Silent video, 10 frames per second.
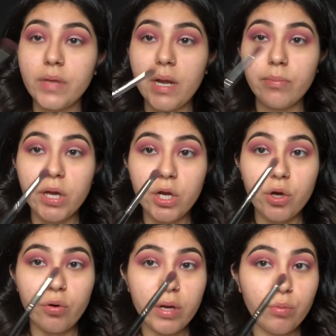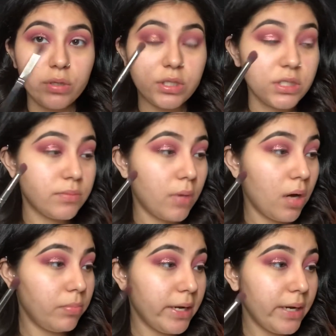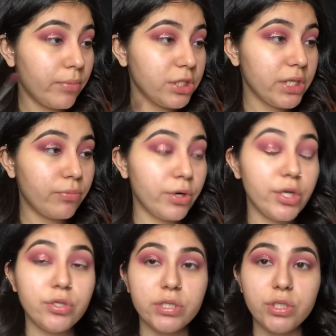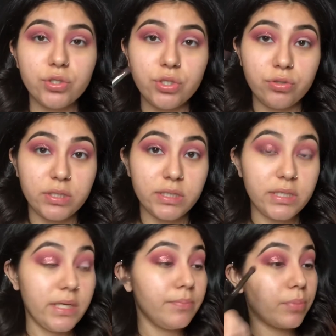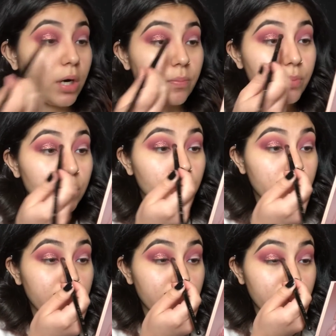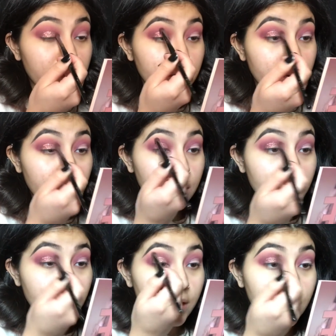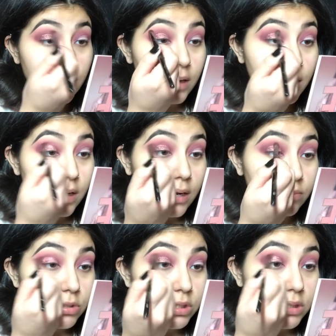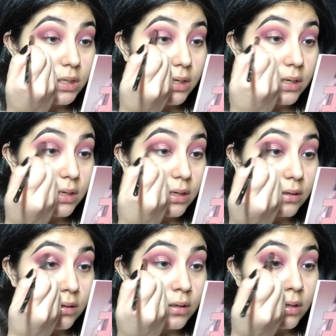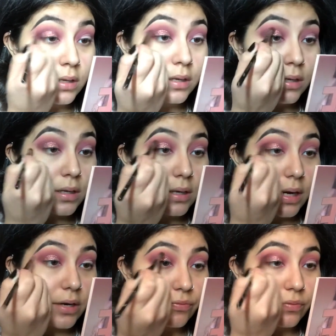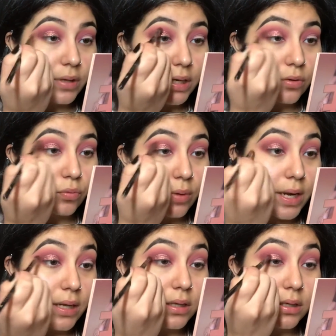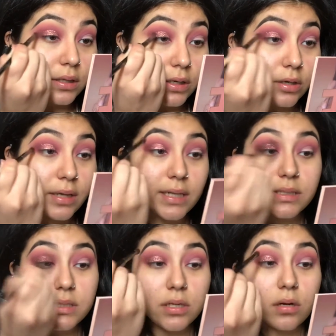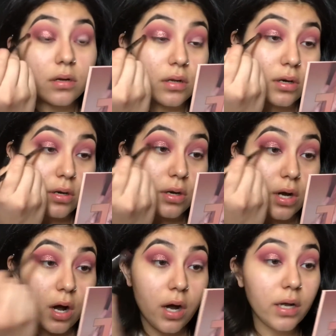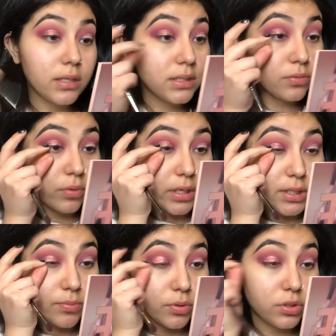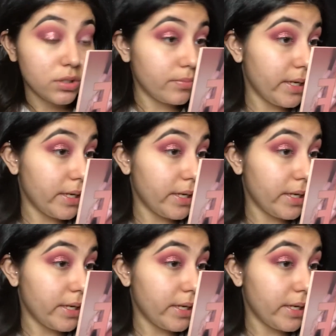Then I'm gonna go in with the small blending brush that we're using to use the deep purple color. And I'm just gonna kind of flake away the glitter that's not where it's supposed to